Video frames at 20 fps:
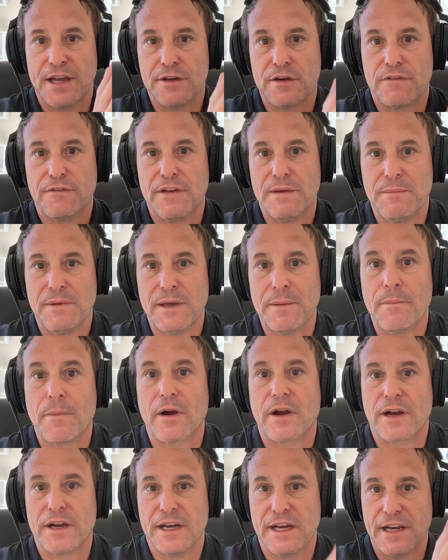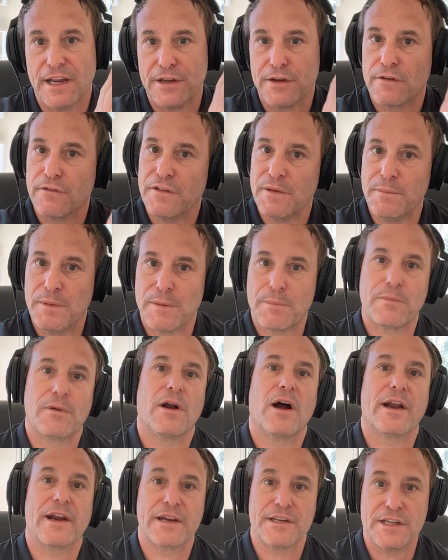and your VP of marketing and your VP of
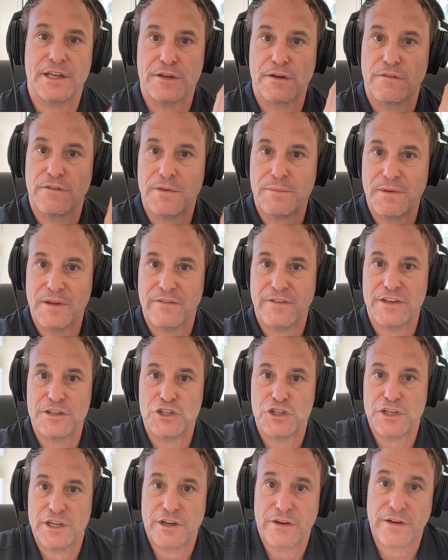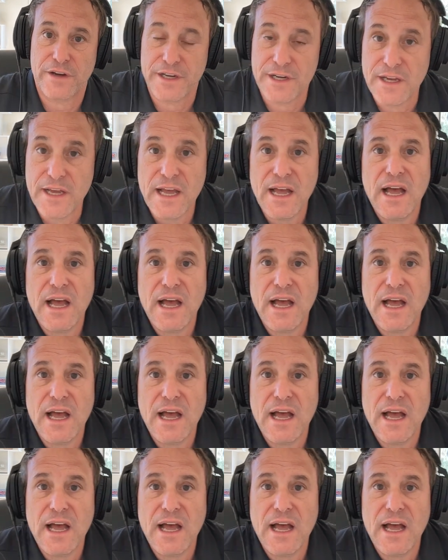product and your VP of engineering